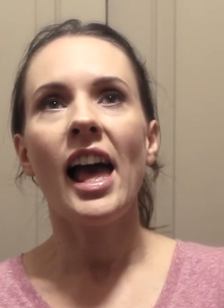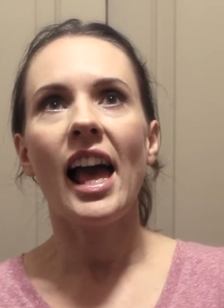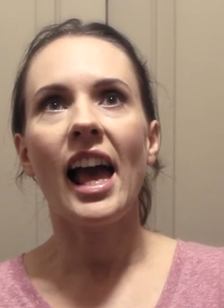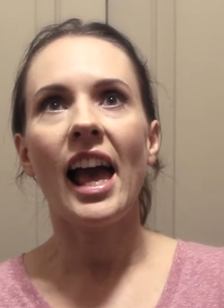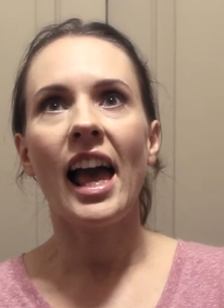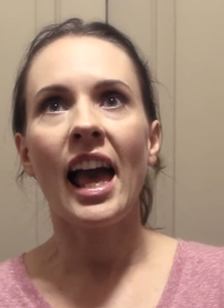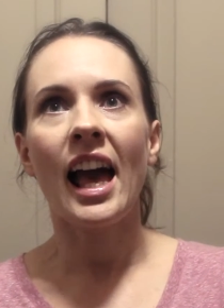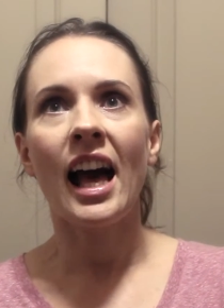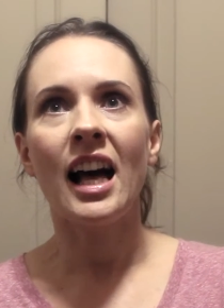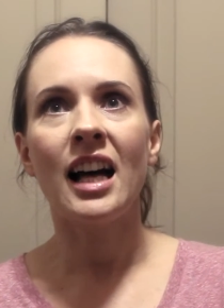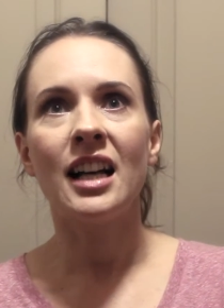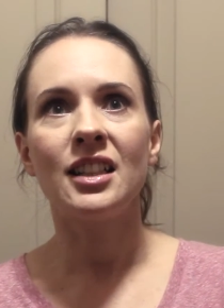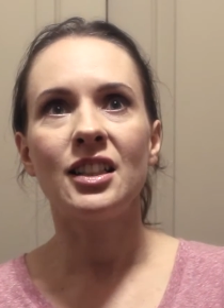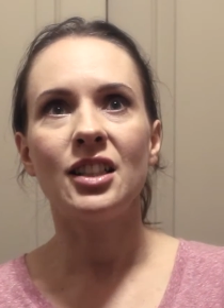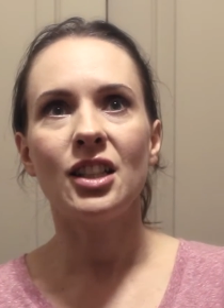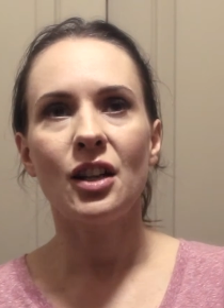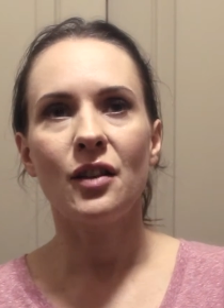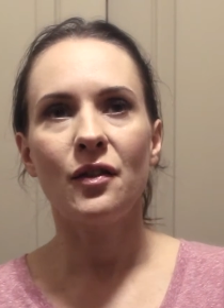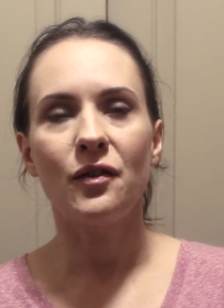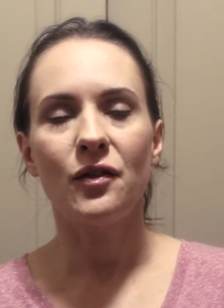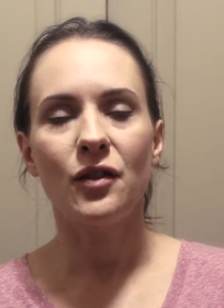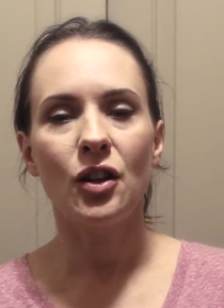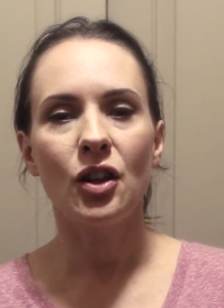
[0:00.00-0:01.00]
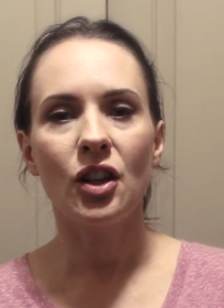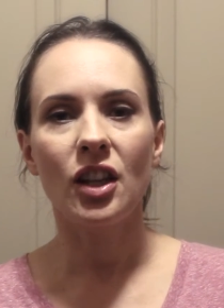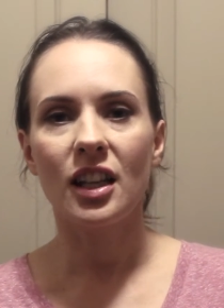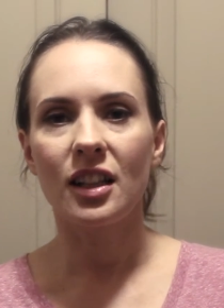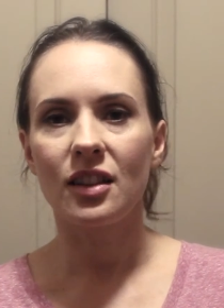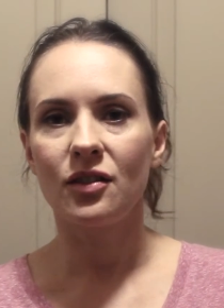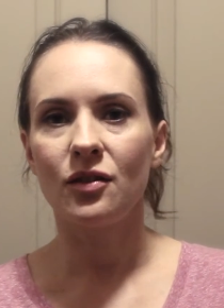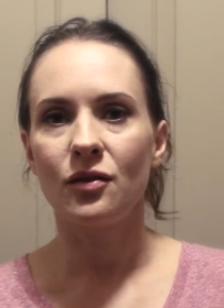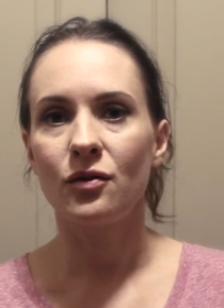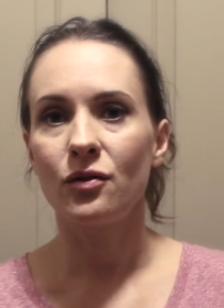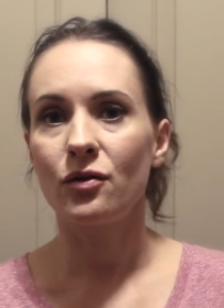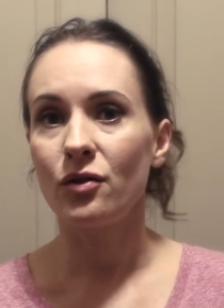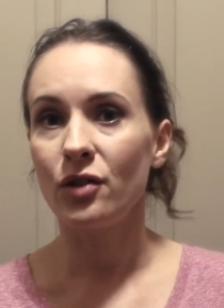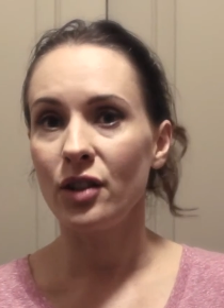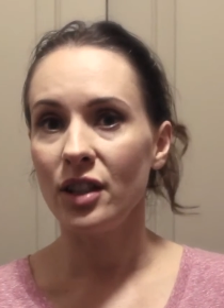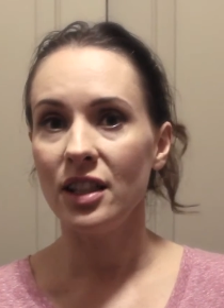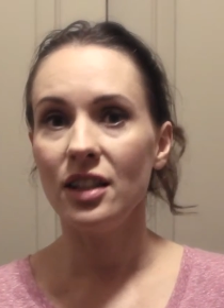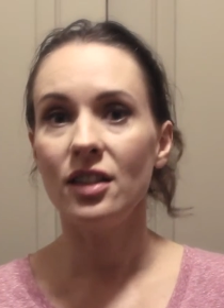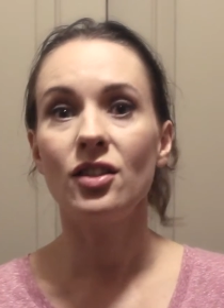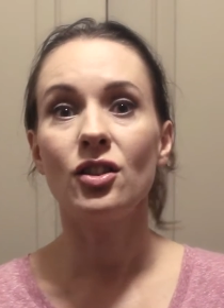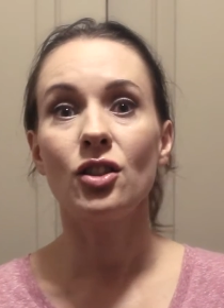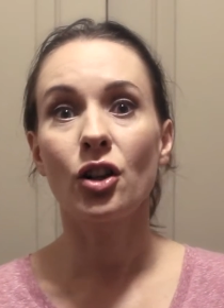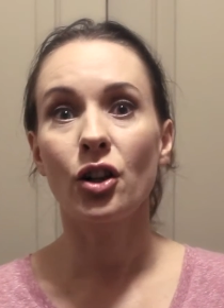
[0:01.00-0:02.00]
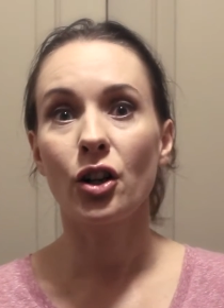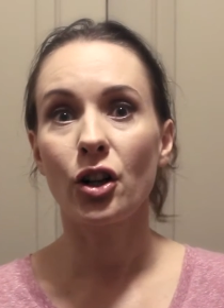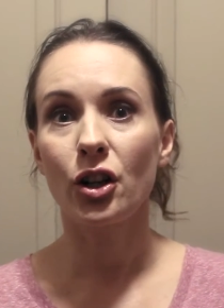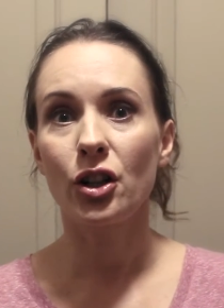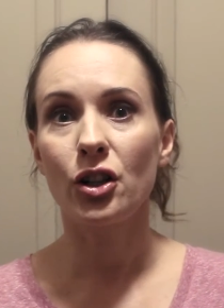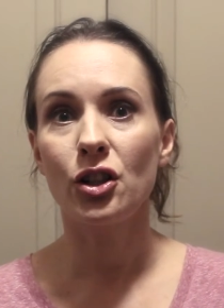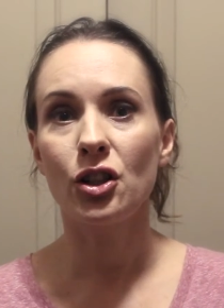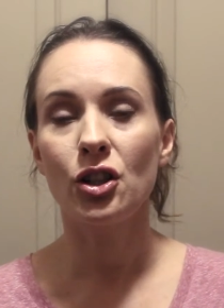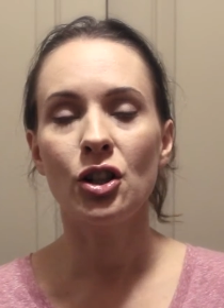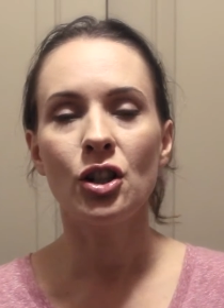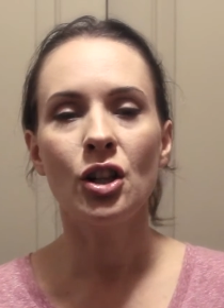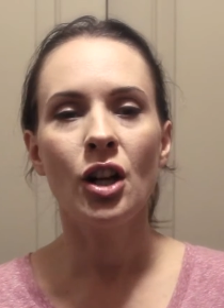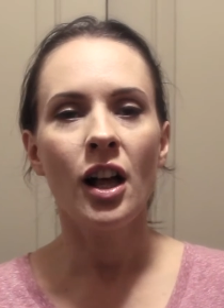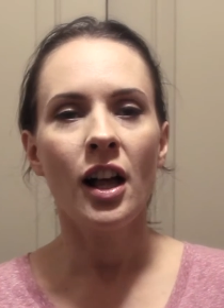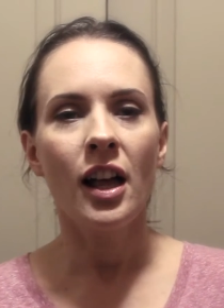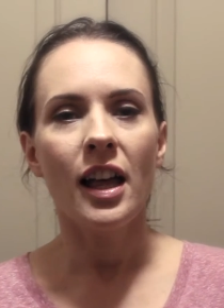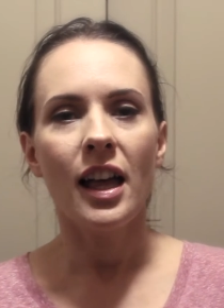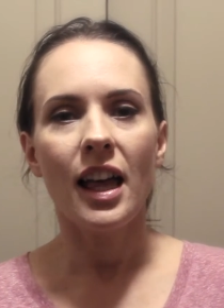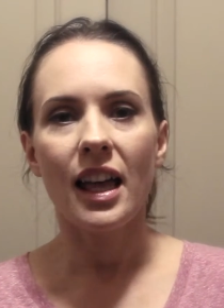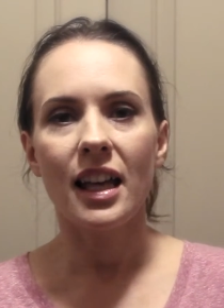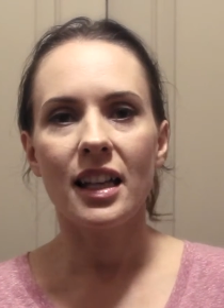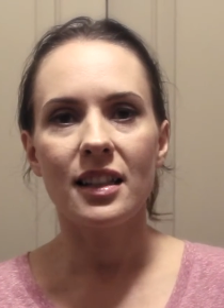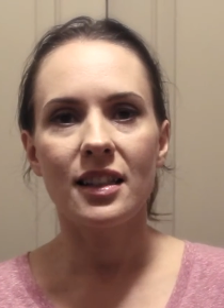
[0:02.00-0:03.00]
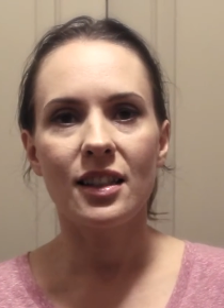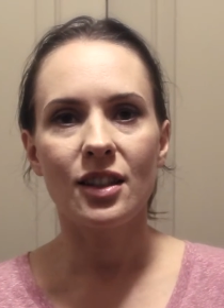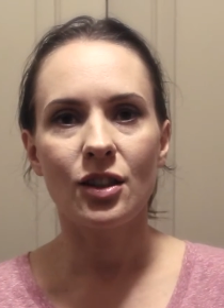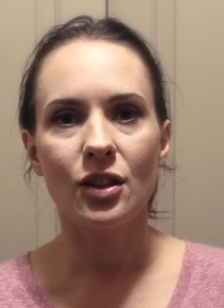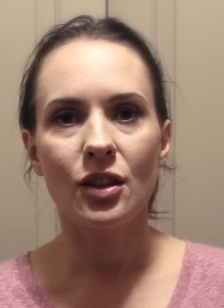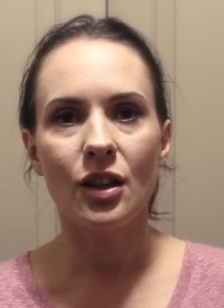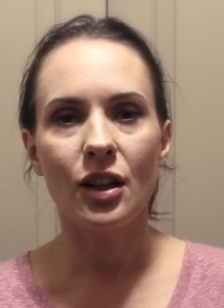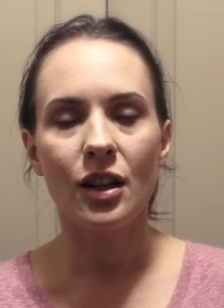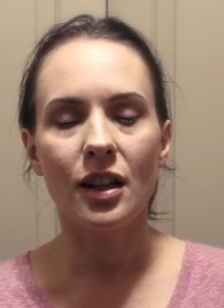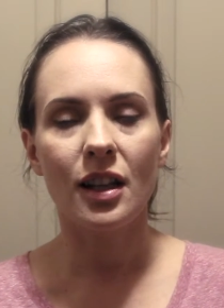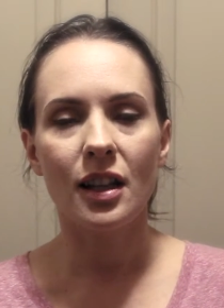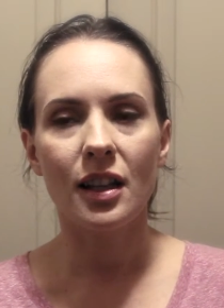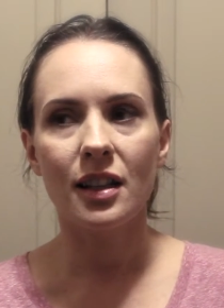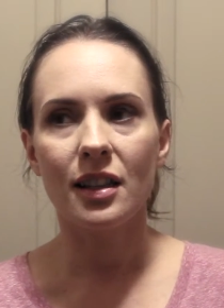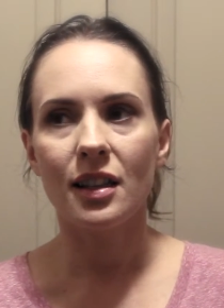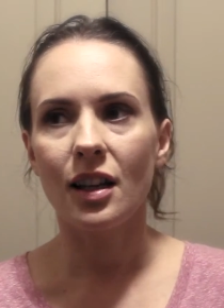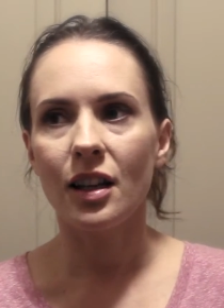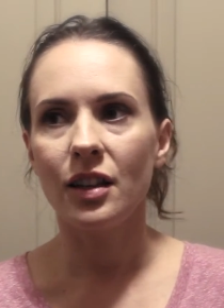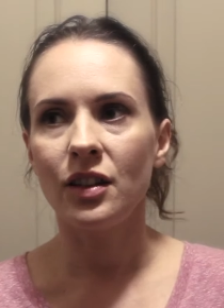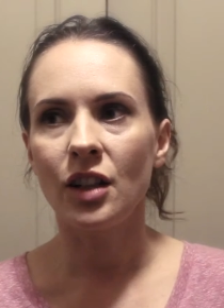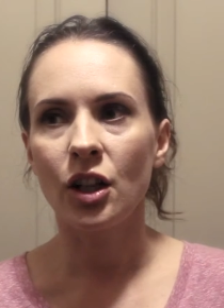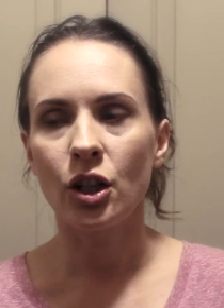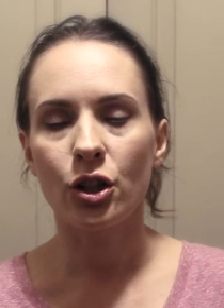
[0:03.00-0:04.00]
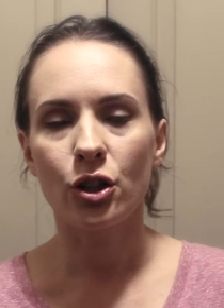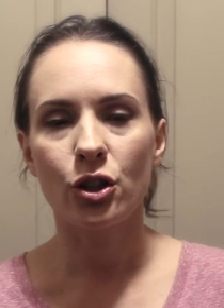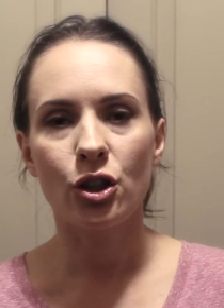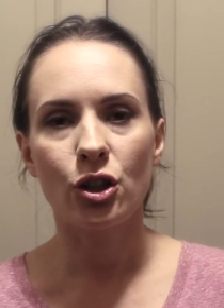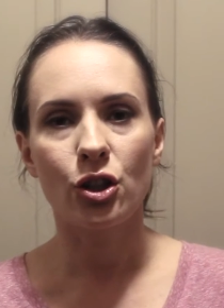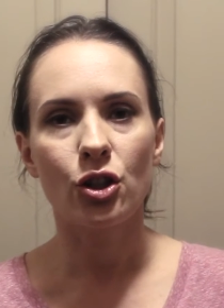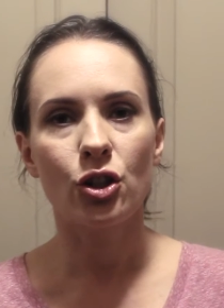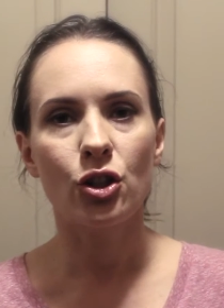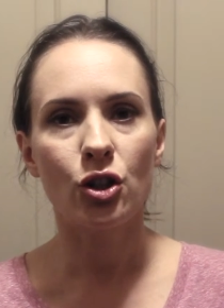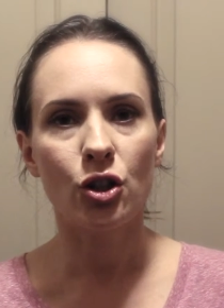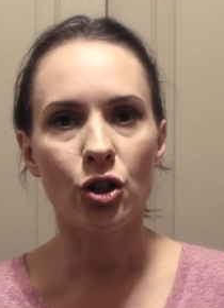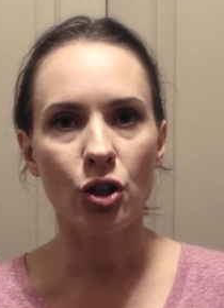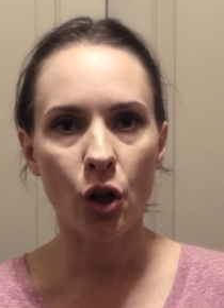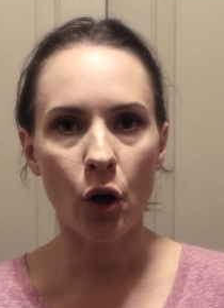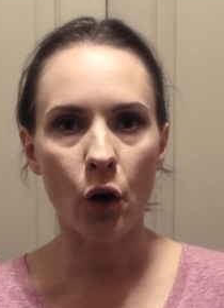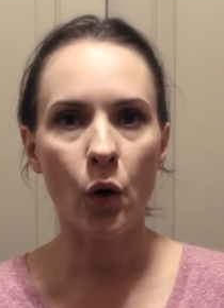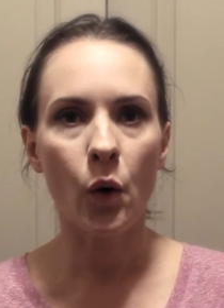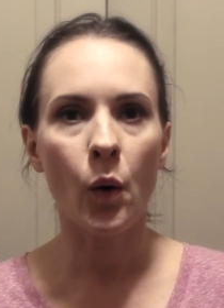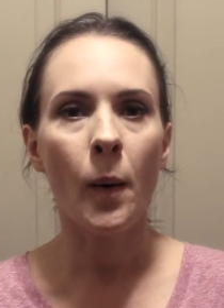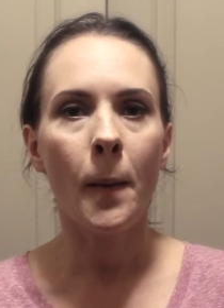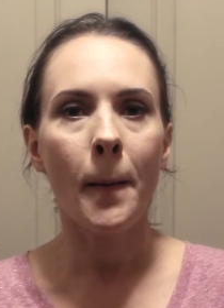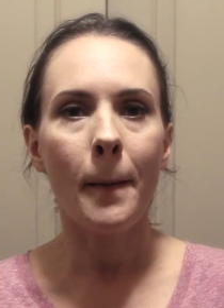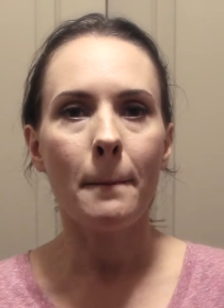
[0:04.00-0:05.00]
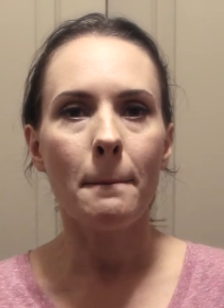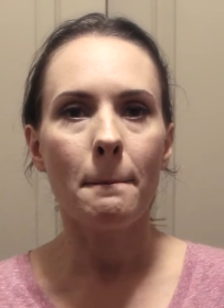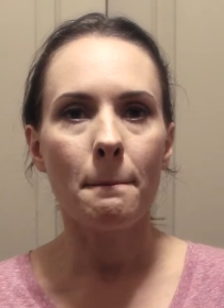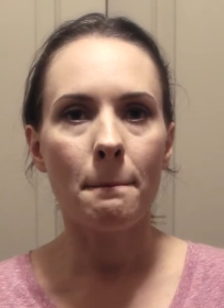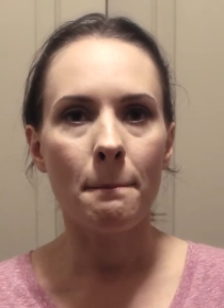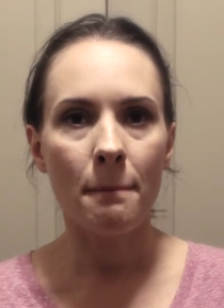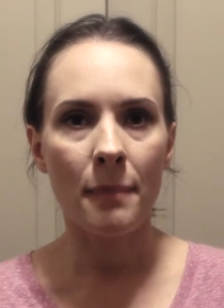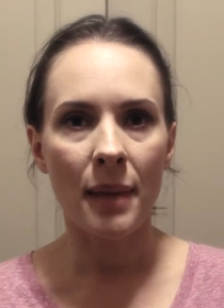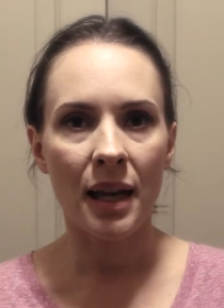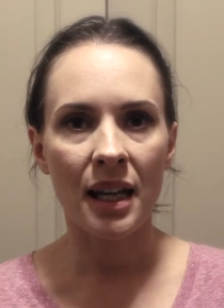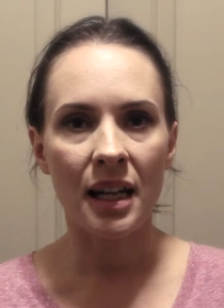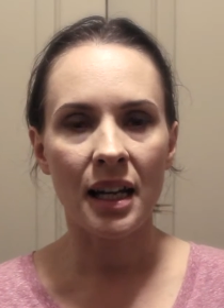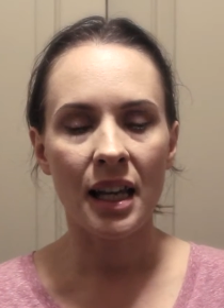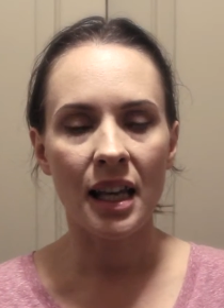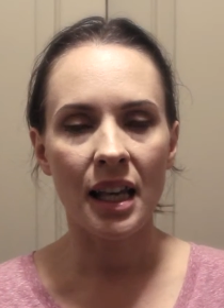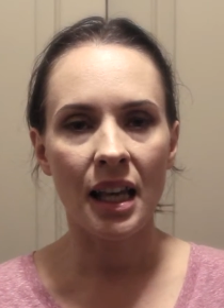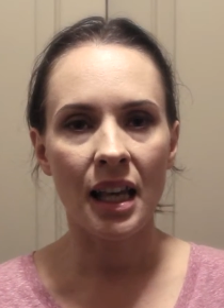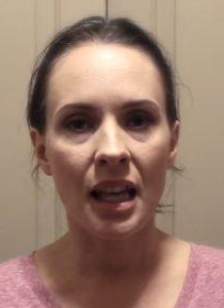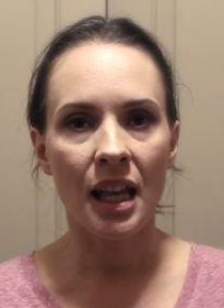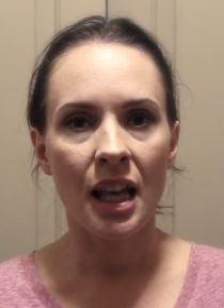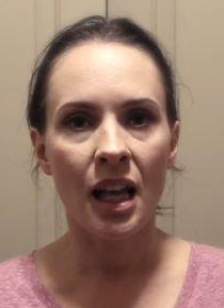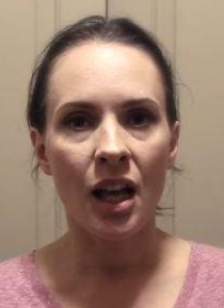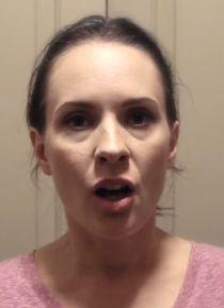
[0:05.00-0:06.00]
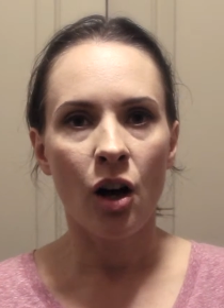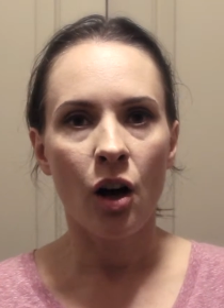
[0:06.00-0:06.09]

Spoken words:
and if you can research, there are just so many